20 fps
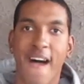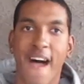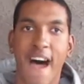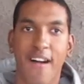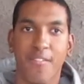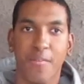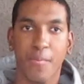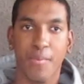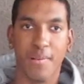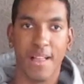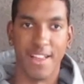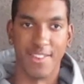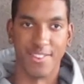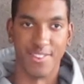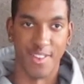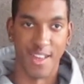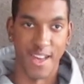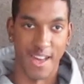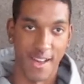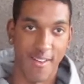Have a
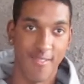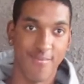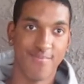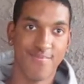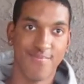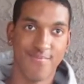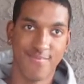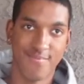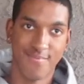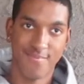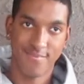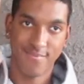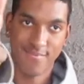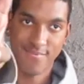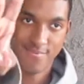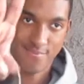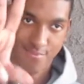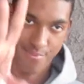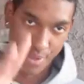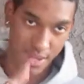blessed day.
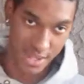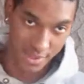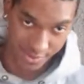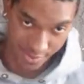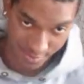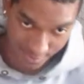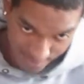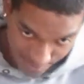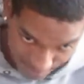Peace.